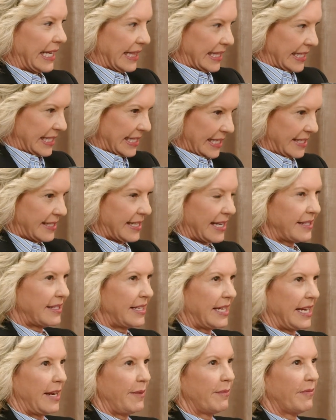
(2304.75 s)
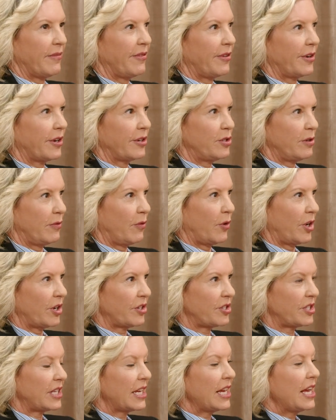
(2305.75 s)
success team for a
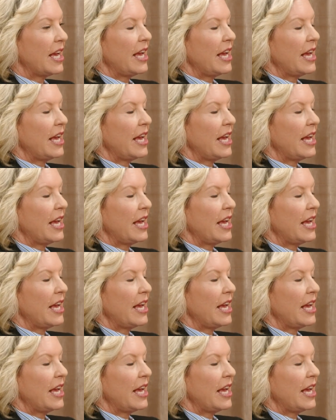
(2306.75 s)
divorce,